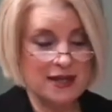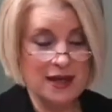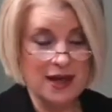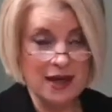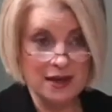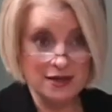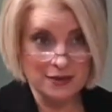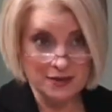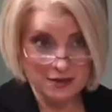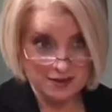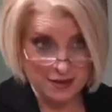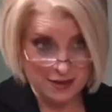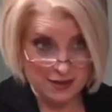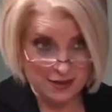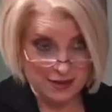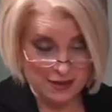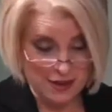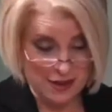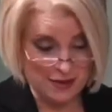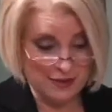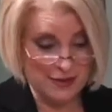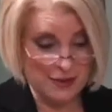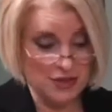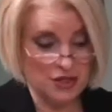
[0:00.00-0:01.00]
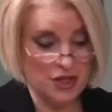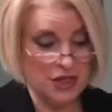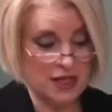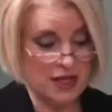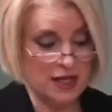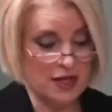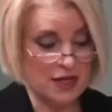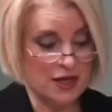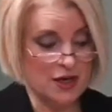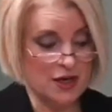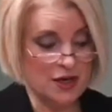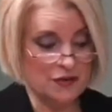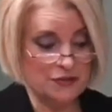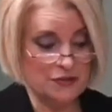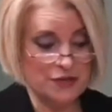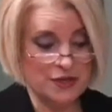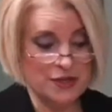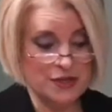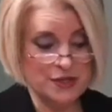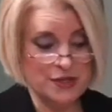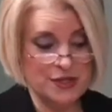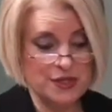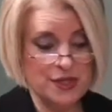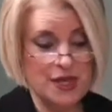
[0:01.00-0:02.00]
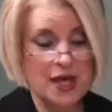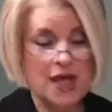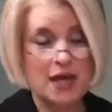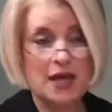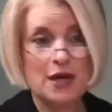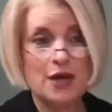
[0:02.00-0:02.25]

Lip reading: Gallen Oncology Conference,